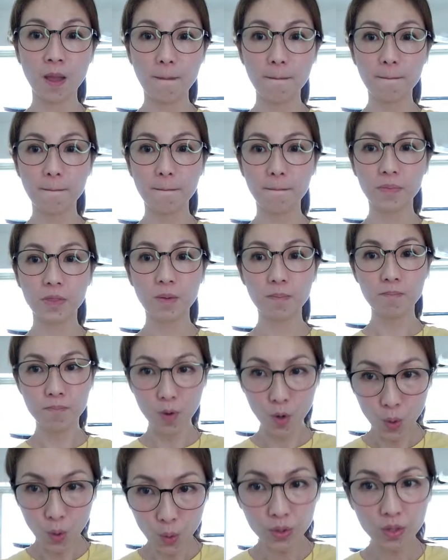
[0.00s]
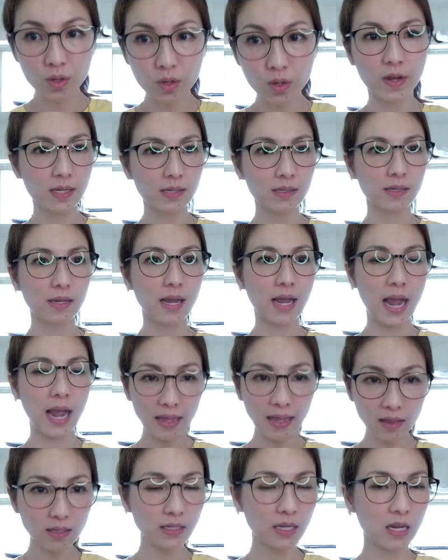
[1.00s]
the both of us at
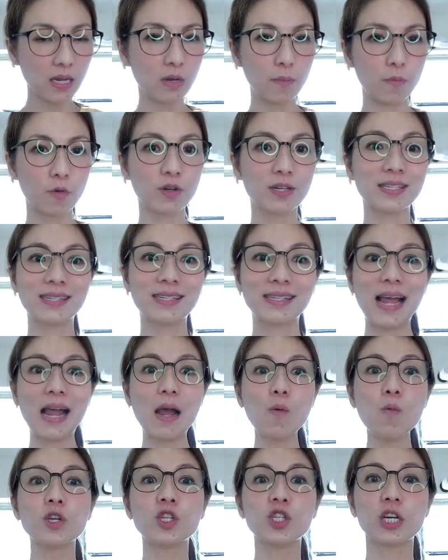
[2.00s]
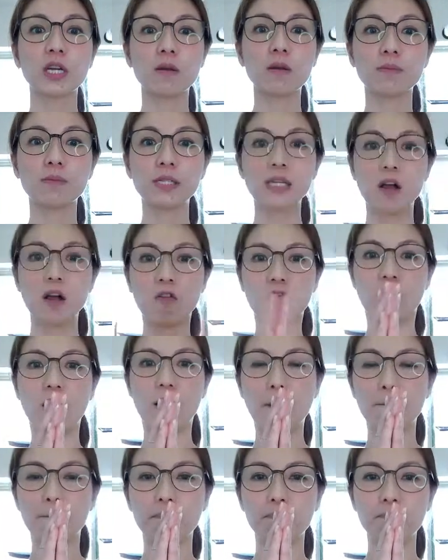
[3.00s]
the same time or sandwiching himself
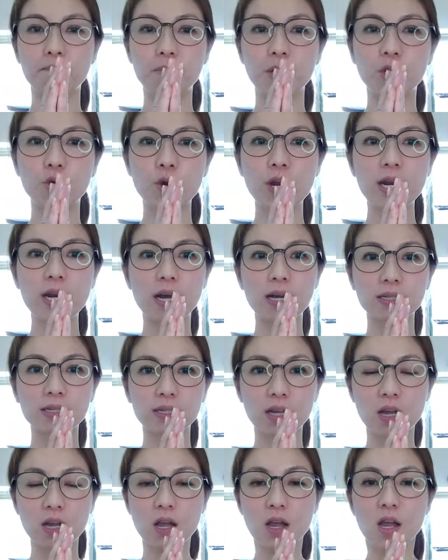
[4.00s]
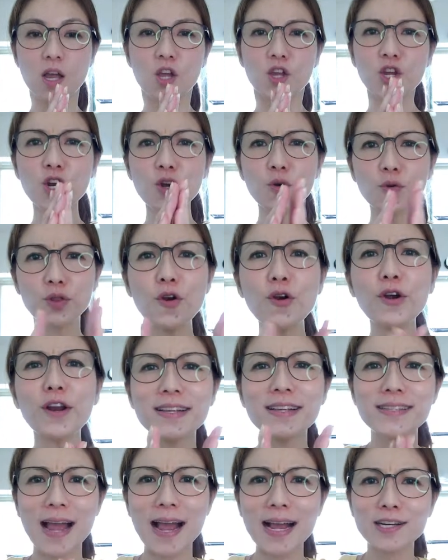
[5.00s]
between us. There
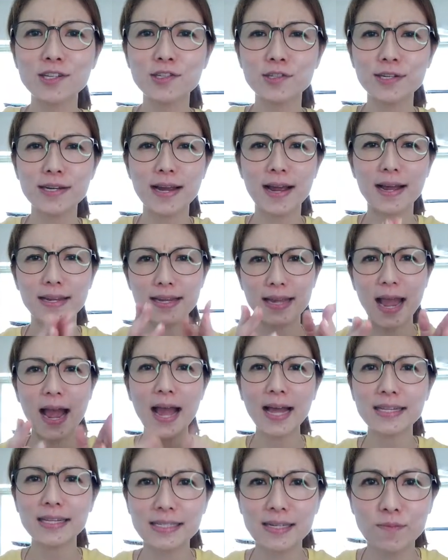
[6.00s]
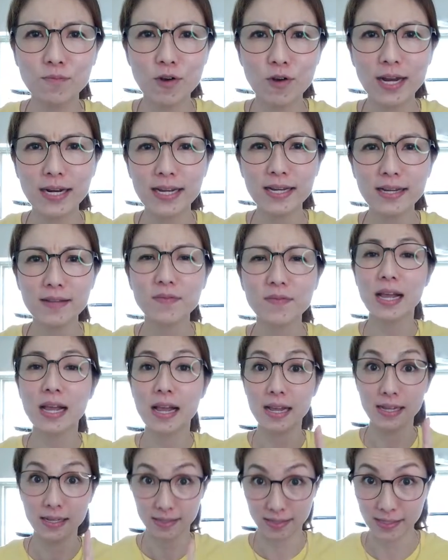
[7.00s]
is actually a cat subreddit.
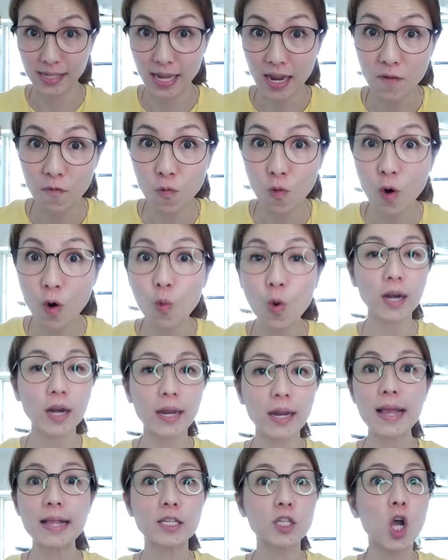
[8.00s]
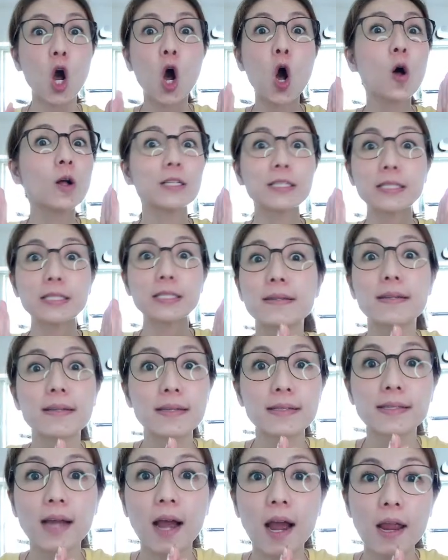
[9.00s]
It's safe for work. It's called Tight